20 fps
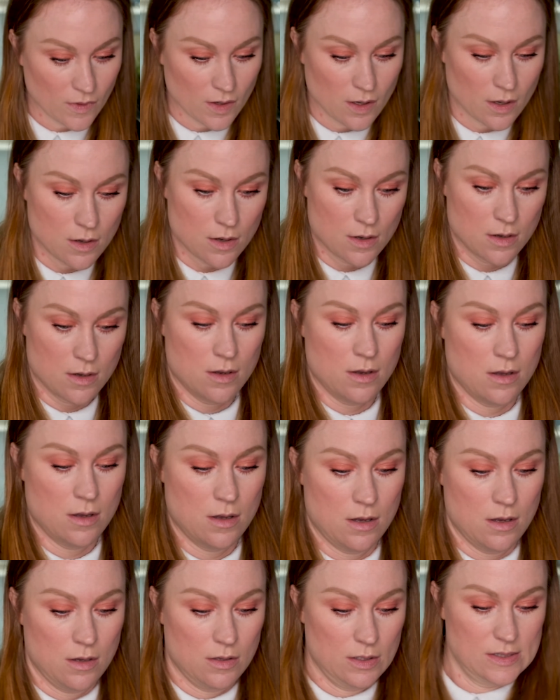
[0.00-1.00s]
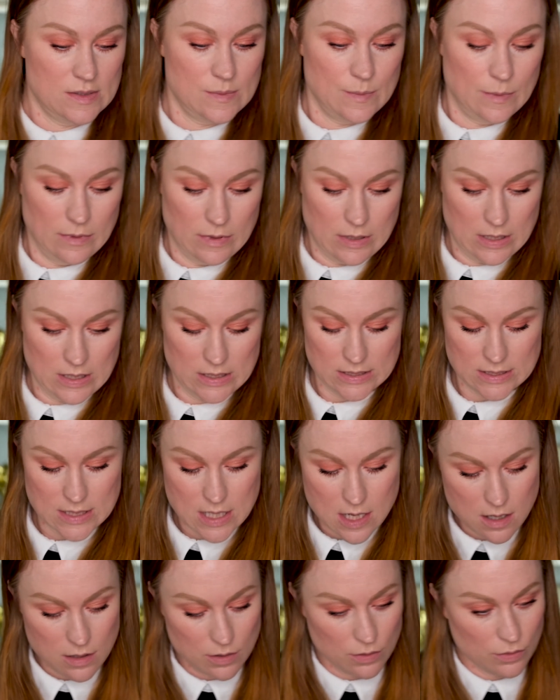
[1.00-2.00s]
Let's put that
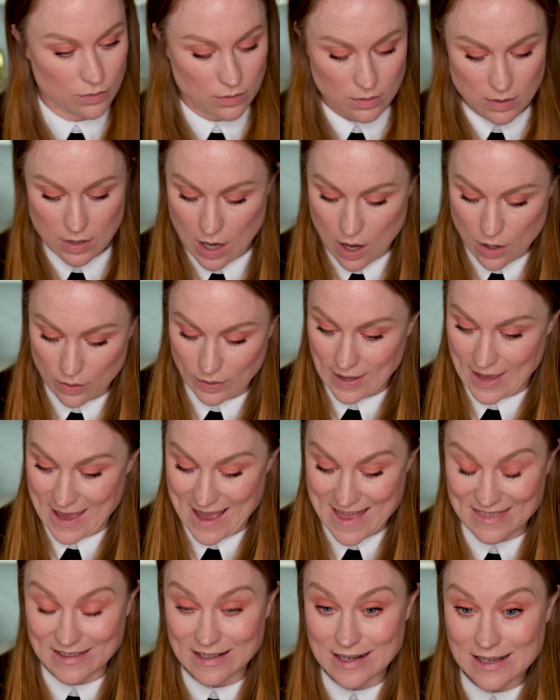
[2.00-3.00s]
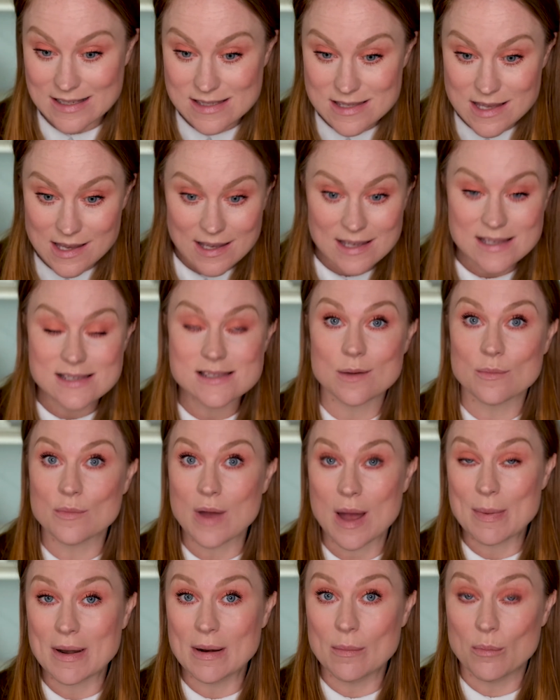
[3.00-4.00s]
down. Okay, and the next thing is a
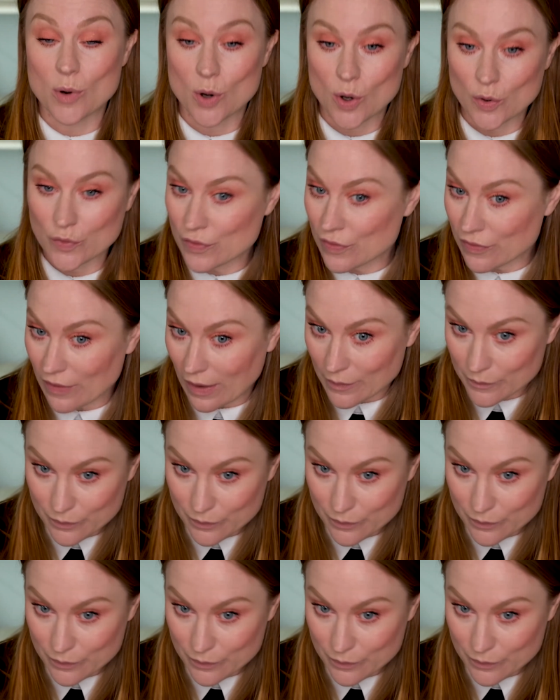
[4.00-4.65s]
bit of bronzer.